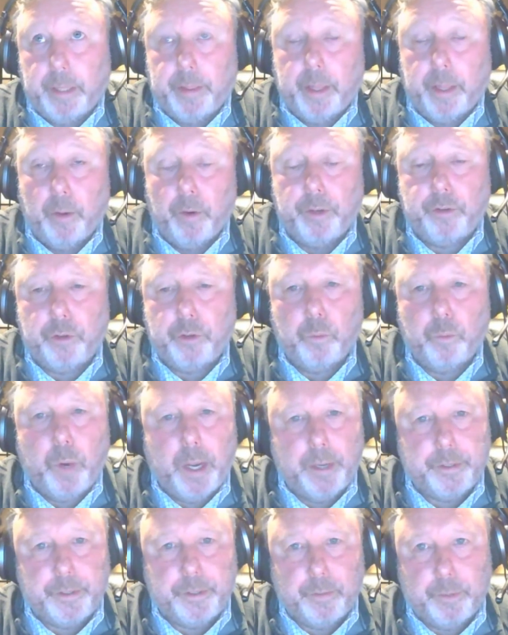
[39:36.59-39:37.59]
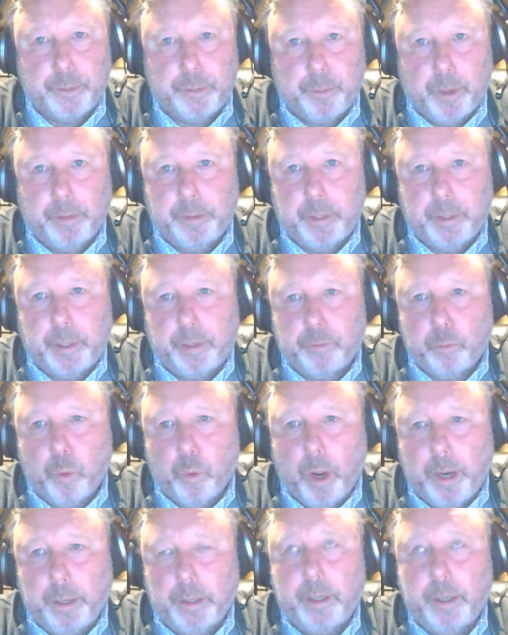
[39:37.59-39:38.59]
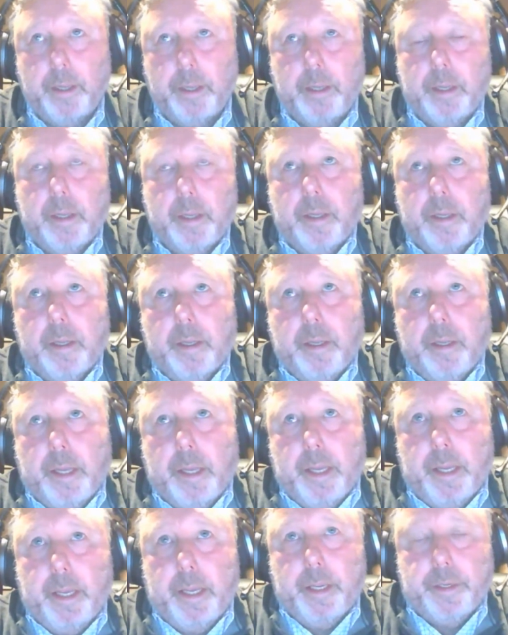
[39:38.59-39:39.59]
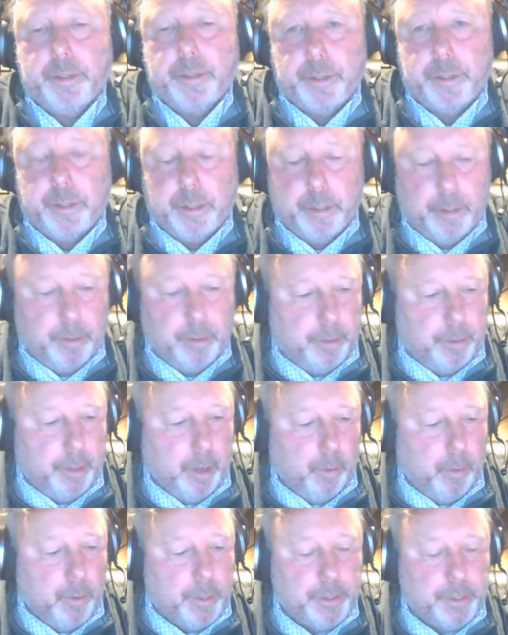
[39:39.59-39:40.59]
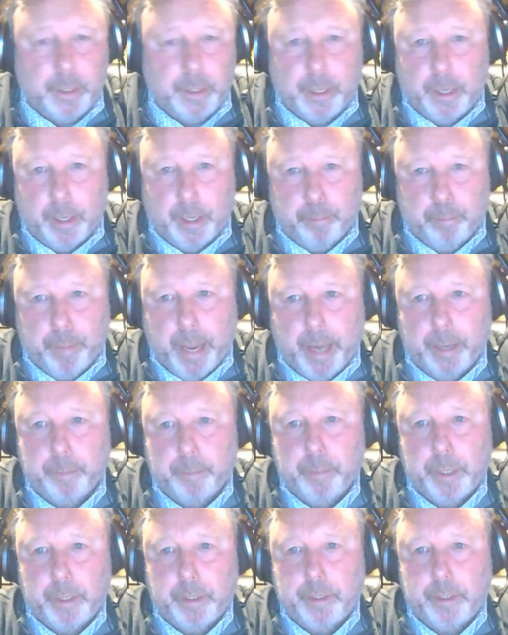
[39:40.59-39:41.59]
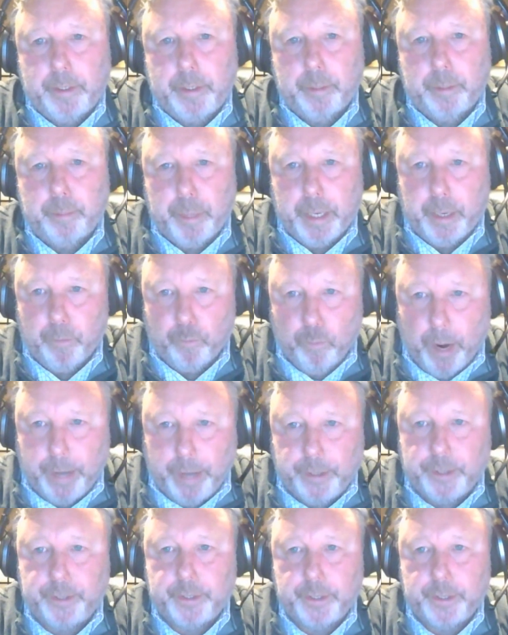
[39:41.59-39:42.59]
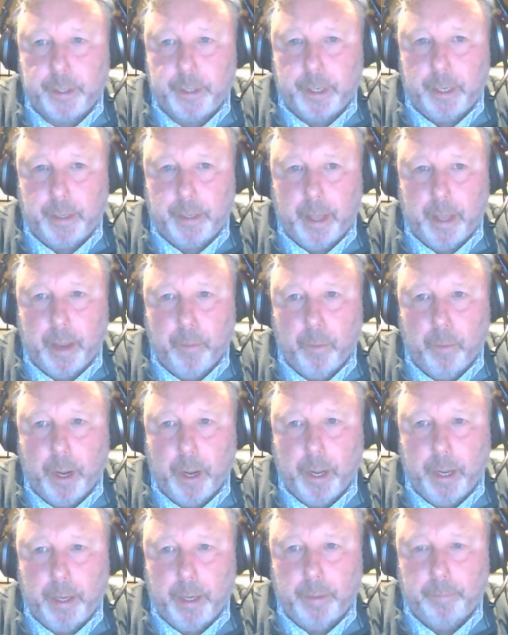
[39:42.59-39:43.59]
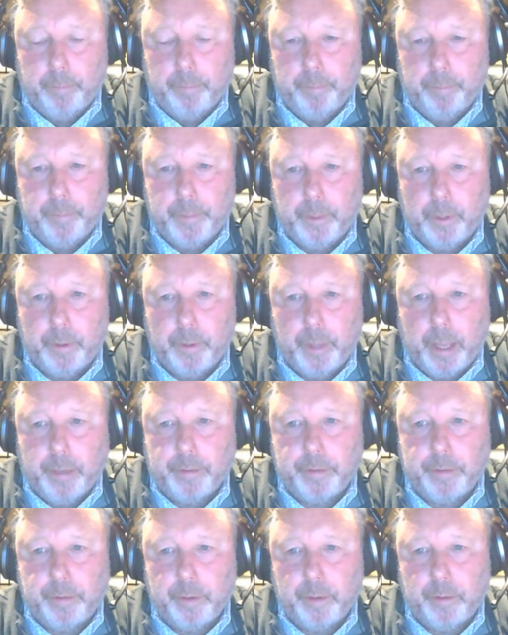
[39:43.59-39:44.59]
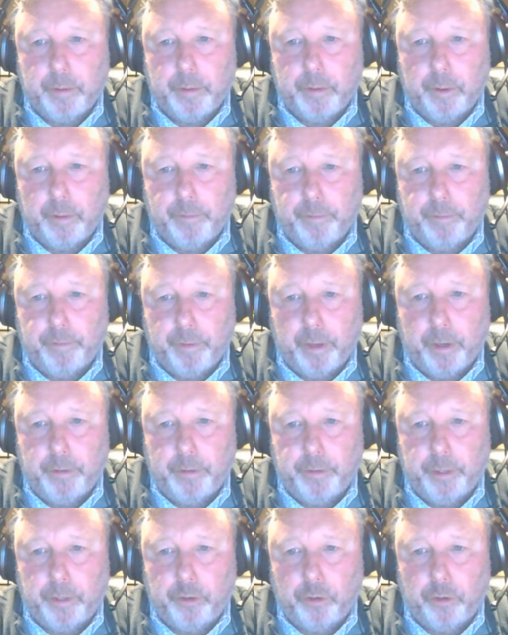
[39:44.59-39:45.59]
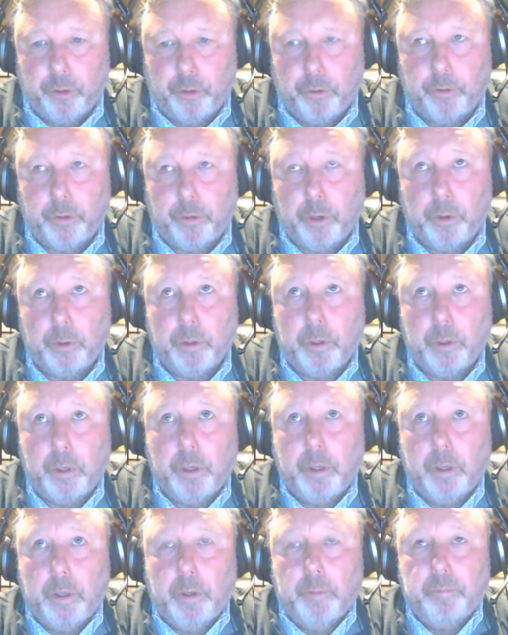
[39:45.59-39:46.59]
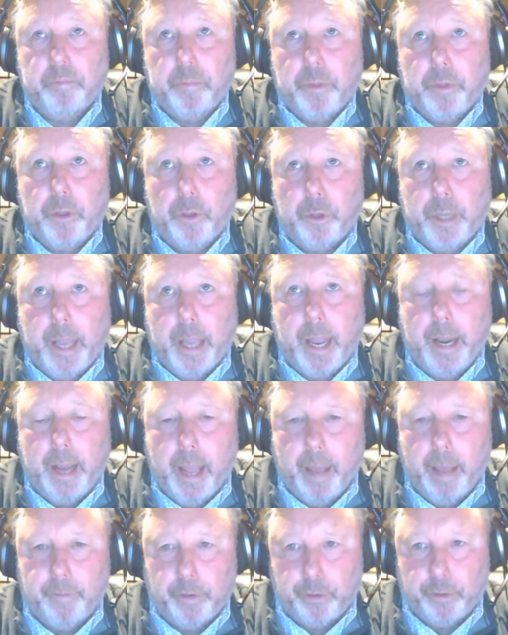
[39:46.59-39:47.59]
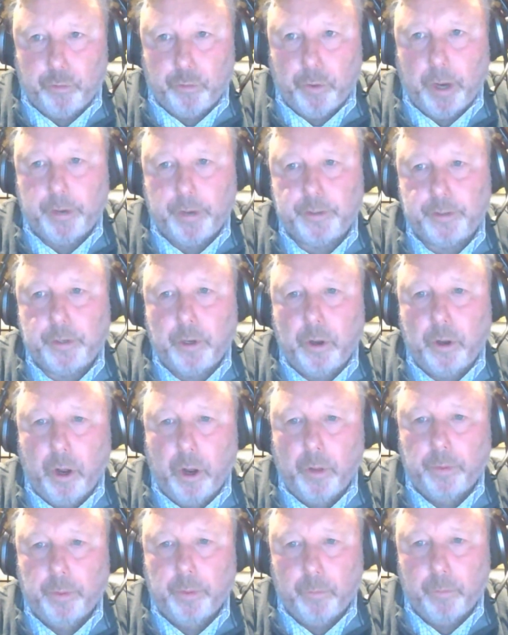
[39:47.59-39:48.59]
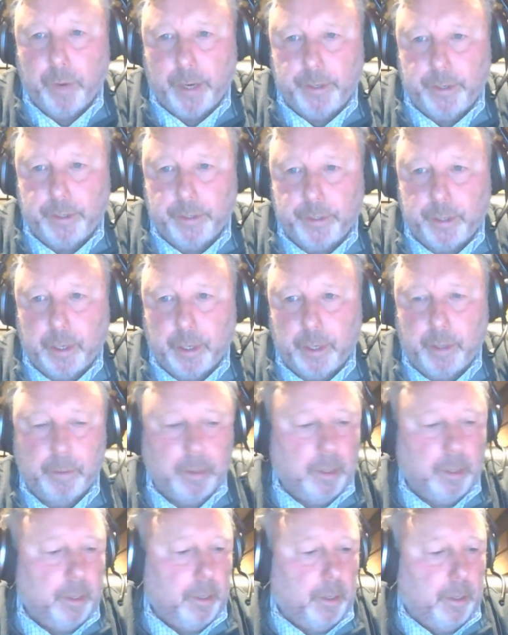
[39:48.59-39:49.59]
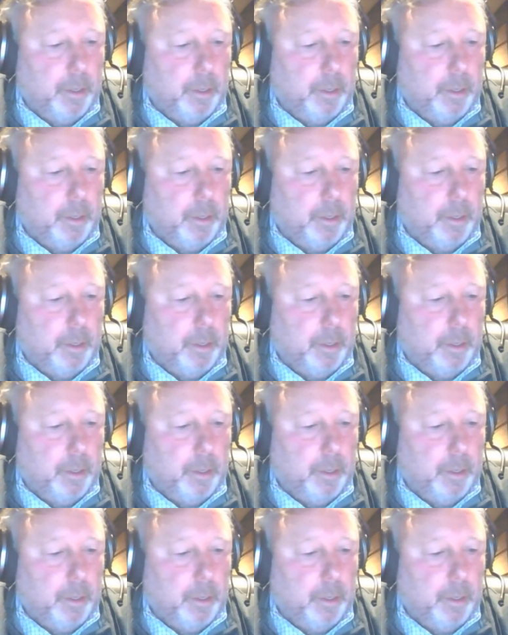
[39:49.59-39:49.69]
I think there are two ways to respond to this. One is there isn't an impediment to being registered in that way. So that's the first issue. So you can have a trust on the register.